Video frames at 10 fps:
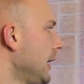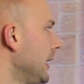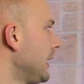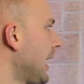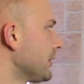
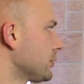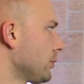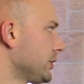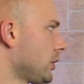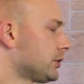And as a
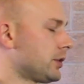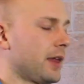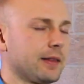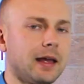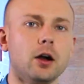result of
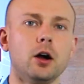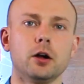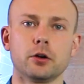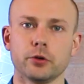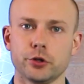that, that
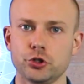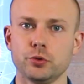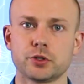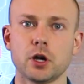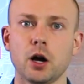hunger
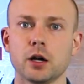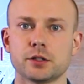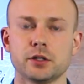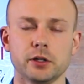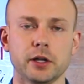issue is
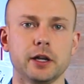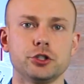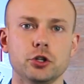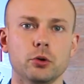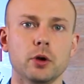constantly an
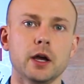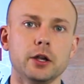issue.